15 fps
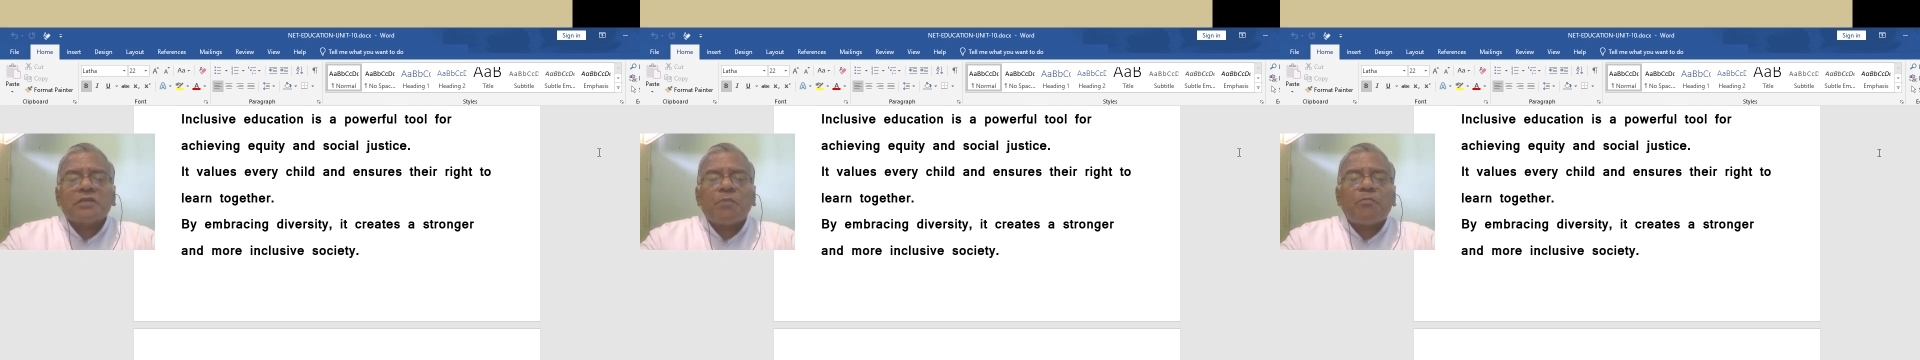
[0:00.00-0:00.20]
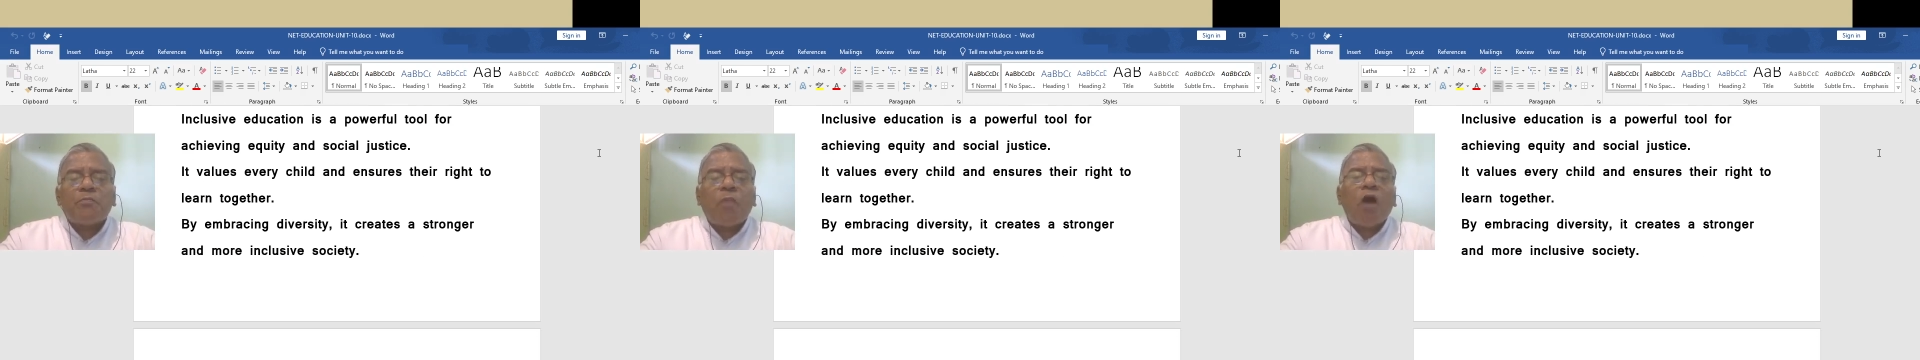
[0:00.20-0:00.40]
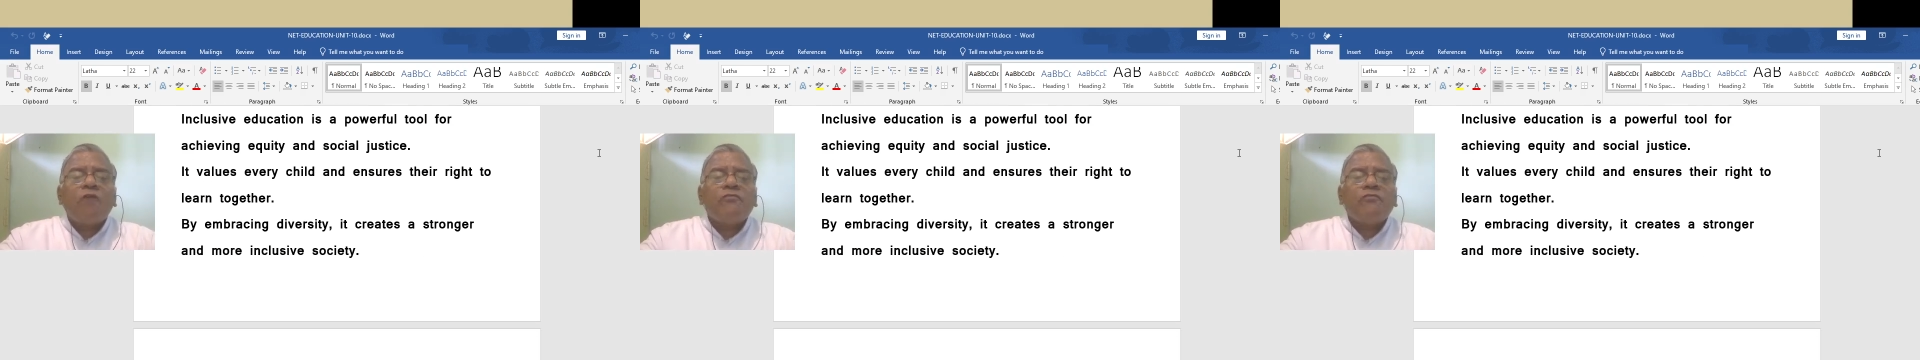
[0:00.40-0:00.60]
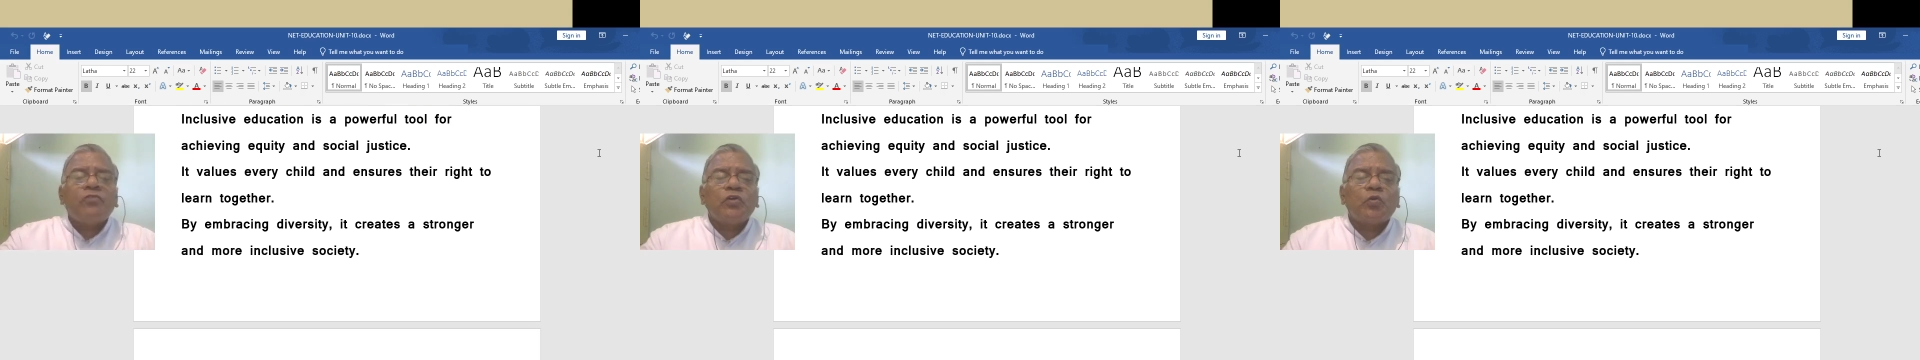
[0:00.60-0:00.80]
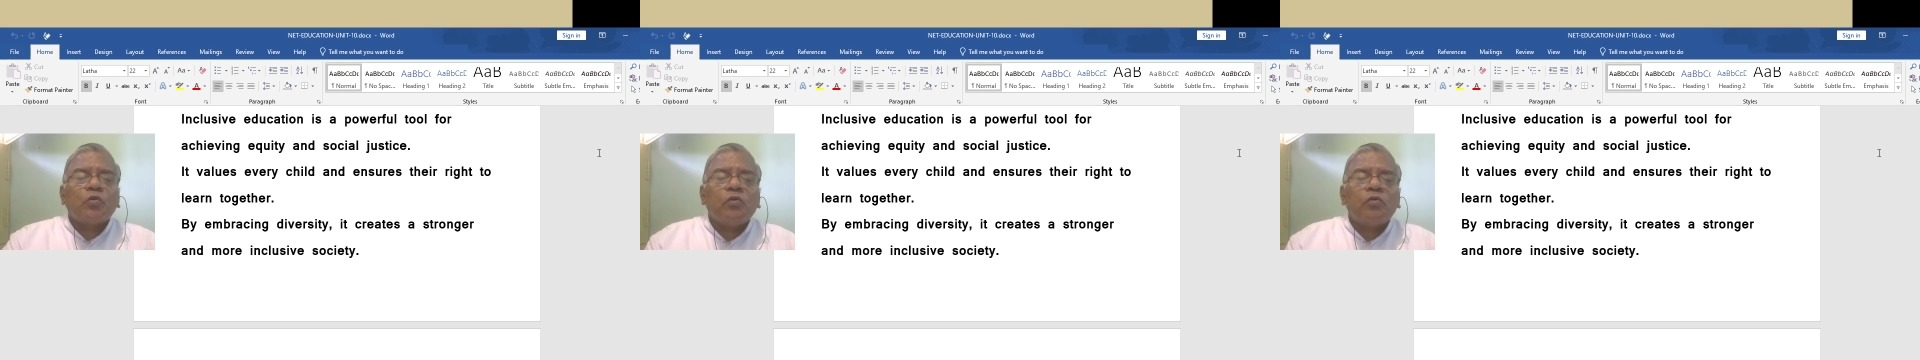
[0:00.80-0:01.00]
is a
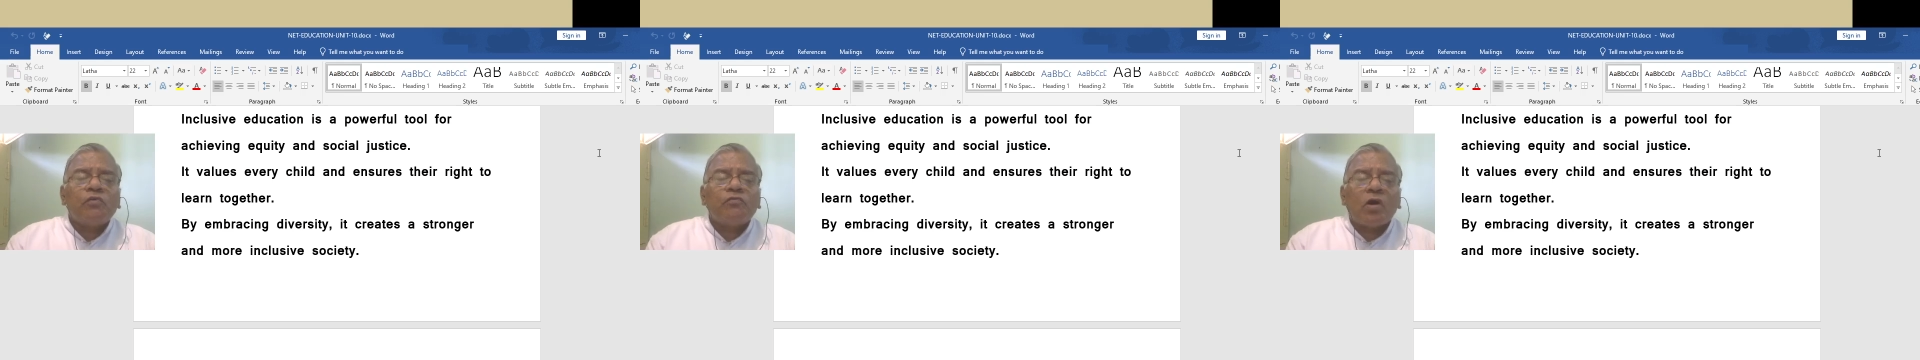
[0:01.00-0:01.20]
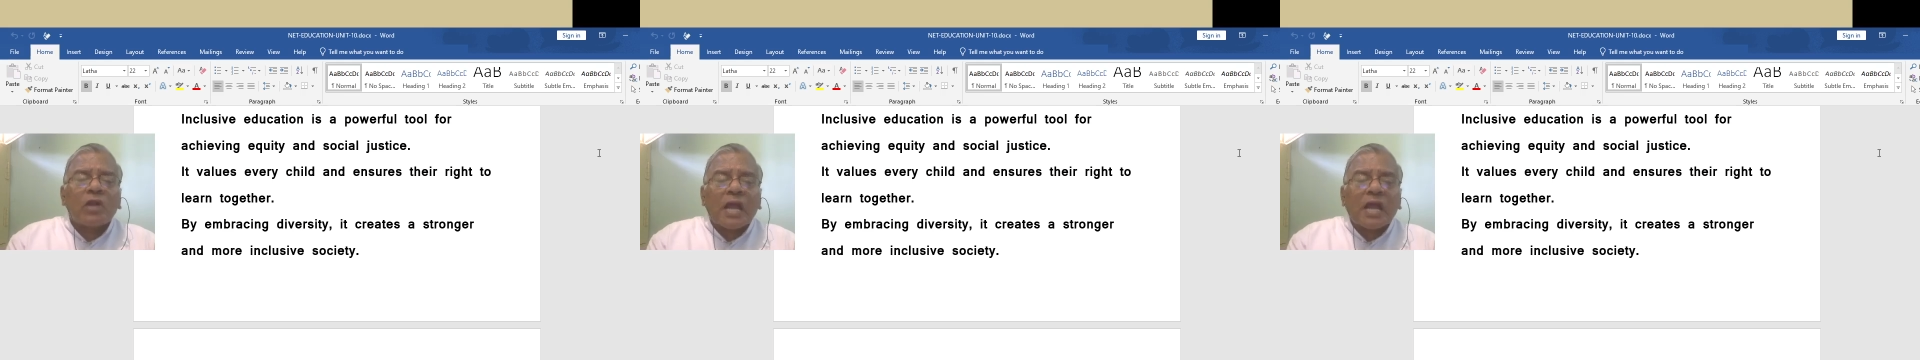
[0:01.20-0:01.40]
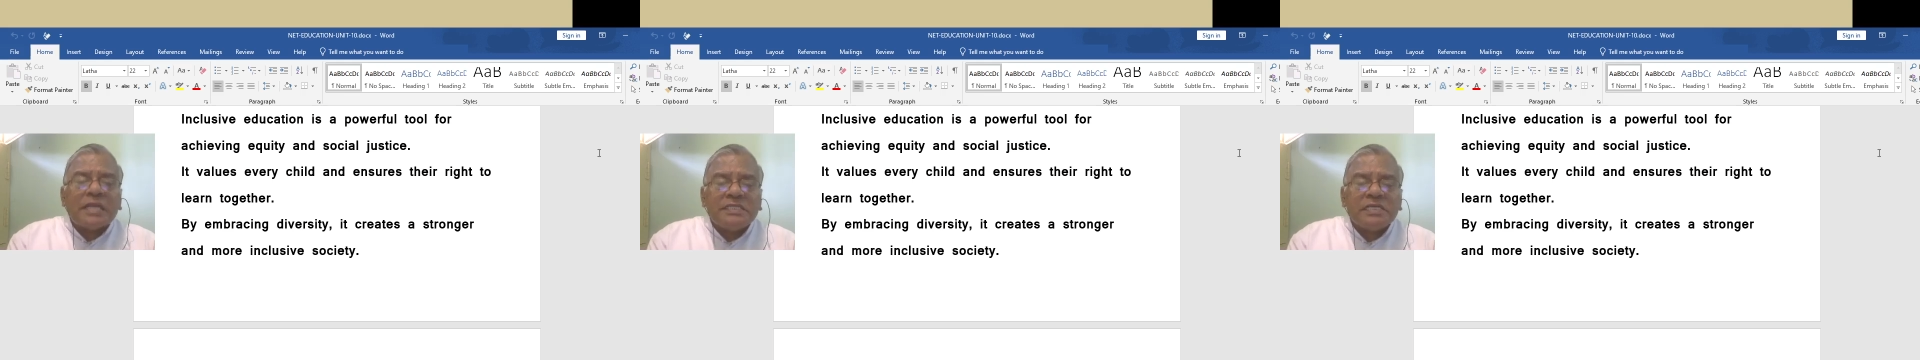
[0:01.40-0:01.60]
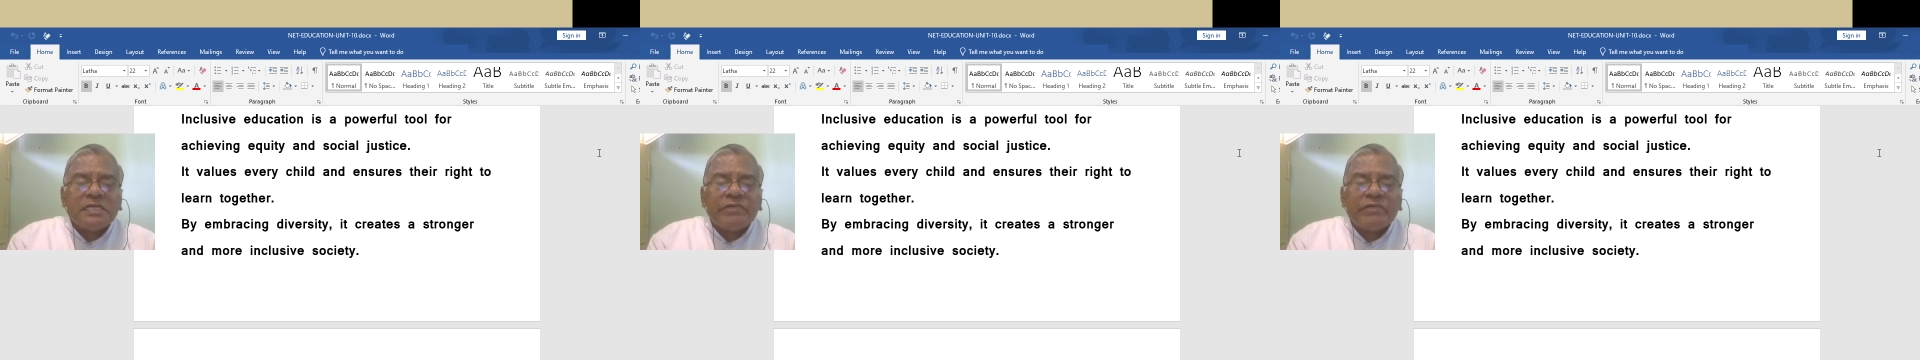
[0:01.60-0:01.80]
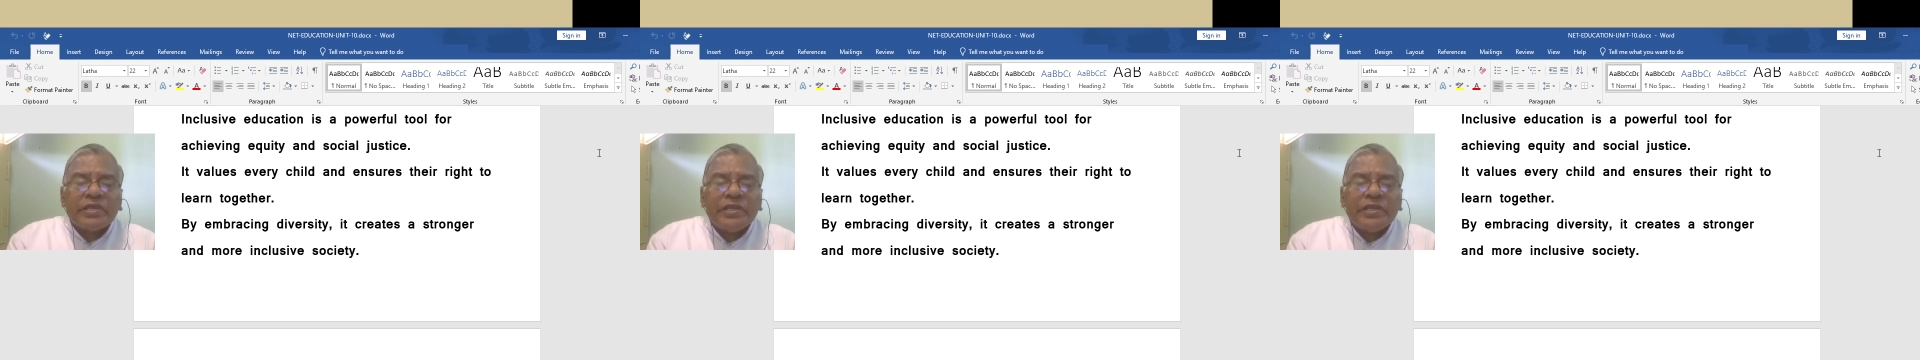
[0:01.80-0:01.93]
powerful tool for achieving